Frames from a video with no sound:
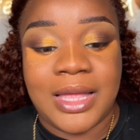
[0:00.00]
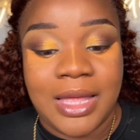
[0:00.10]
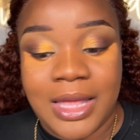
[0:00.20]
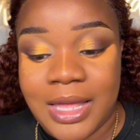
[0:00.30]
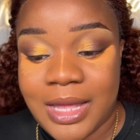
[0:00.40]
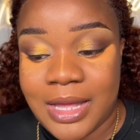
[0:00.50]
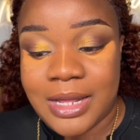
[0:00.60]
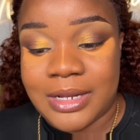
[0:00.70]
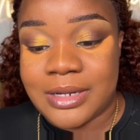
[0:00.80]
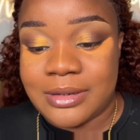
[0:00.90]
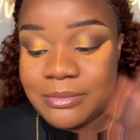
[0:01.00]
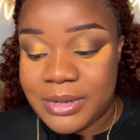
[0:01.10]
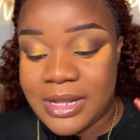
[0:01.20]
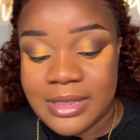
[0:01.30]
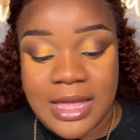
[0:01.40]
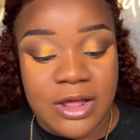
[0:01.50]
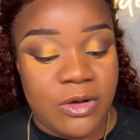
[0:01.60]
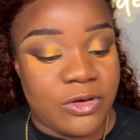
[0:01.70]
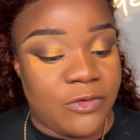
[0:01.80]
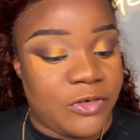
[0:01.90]
And blend that out.
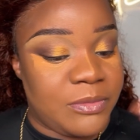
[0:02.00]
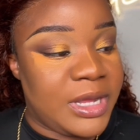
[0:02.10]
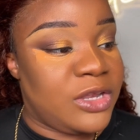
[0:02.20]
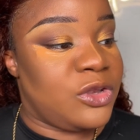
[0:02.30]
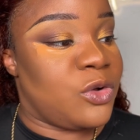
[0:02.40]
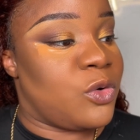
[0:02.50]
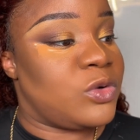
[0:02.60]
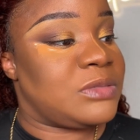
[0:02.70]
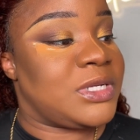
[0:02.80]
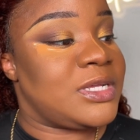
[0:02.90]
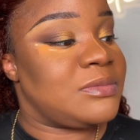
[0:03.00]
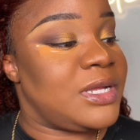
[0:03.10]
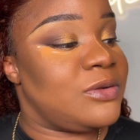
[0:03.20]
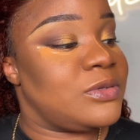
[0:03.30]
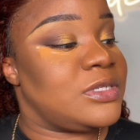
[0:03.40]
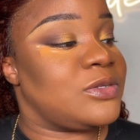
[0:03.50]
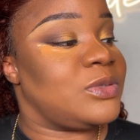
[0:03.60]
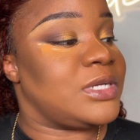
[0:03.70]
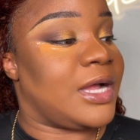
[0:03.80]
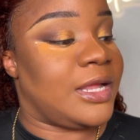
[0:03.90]
Now for my nose, because my nose is so
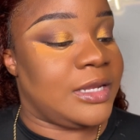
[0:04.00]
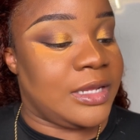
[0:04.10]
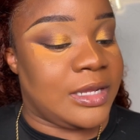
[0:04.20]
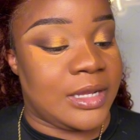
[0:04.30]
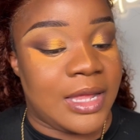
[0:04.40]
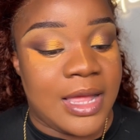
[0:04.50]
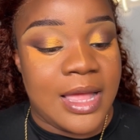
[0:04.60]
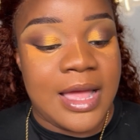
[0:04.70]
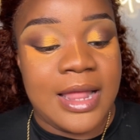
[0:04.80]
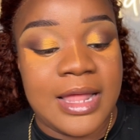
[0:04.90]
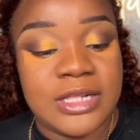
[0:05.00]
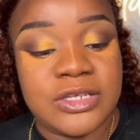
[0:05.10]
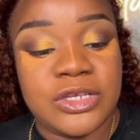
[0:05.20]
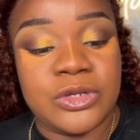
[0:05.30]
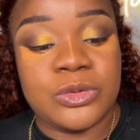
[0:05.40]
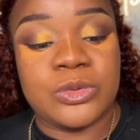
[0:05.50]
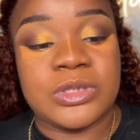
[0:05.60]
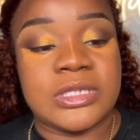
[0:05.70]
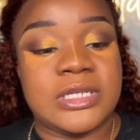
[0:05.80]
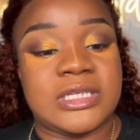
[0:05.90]
tiny, I like to use
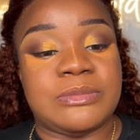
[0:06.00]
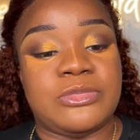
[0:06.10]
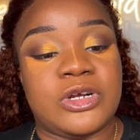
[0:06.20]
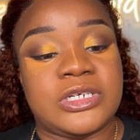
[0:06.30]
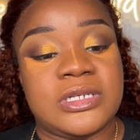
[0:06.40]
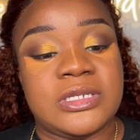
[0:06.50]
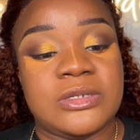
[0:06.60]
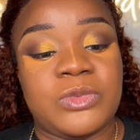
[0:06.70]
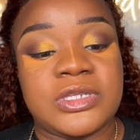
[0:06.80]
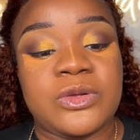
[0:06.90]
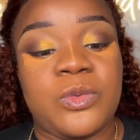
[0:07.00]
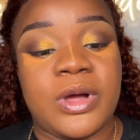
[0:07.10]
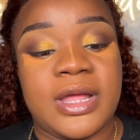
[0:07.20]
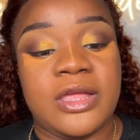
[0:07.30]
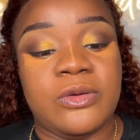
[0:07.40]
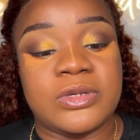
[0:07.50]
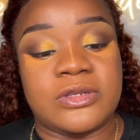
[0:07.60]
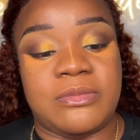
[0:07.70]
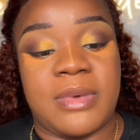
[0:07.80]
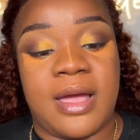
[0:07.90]
this brush. This was the one I used
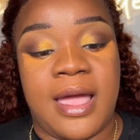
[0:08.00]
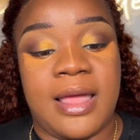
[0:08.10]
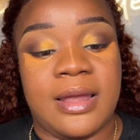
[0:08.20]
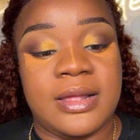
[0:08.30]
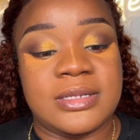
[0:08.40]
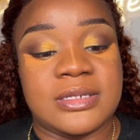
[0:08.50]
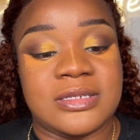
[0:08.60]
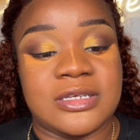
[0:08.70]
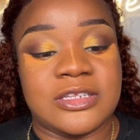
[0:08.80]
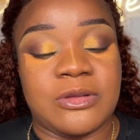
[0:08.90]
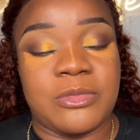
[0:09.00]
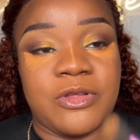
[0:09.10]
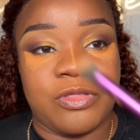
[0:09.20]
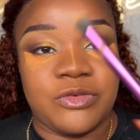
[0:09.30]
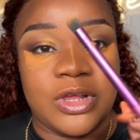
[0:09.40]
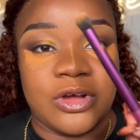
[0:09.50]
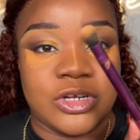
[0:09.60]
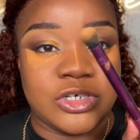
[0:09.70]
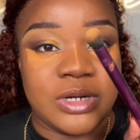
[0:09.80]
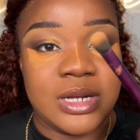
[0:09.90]
on my eyelids. This is number
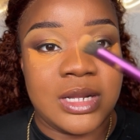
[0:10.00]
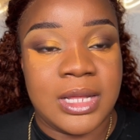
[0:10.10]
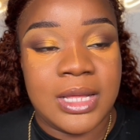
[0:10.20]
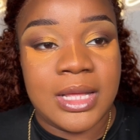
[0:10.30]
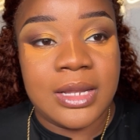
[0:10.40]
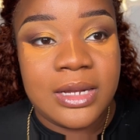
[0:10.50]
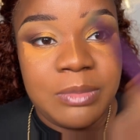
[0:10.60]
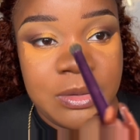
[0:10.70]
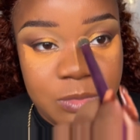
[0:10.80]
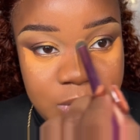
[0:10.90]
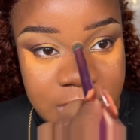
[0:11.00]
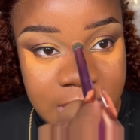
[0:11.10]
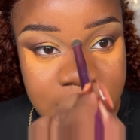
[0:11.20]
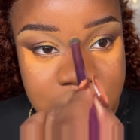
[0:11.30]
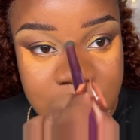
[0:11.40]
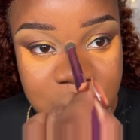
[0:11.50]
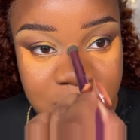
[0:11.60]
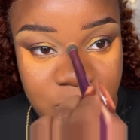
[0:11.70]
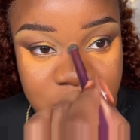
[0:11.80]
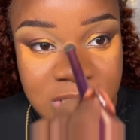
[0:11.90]
300. A little bit more dense, a little bit
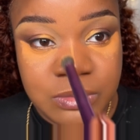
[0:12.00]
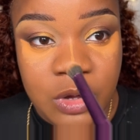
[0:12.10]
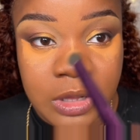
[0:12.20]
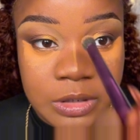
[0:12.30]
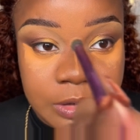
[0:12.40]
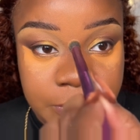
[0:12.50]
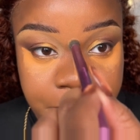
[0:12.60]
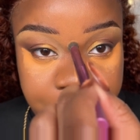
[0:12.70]
more smaller.